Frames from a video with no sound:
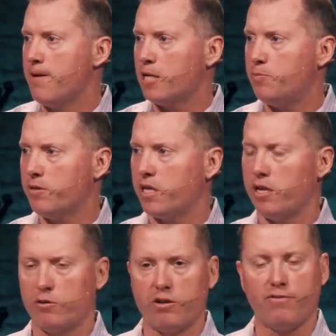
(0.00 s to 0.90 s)
has put
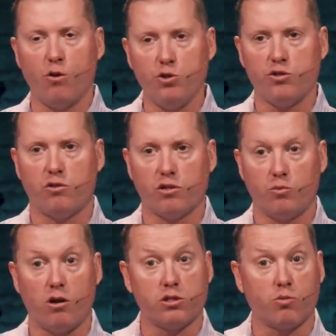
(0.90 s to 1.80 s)
together a devotional that
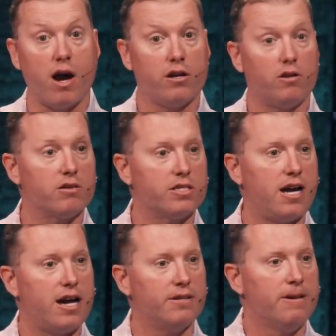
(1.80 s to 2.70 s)
walks right
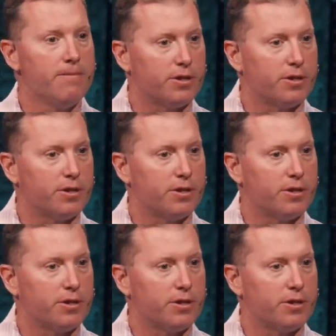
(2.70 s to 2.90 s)
alongside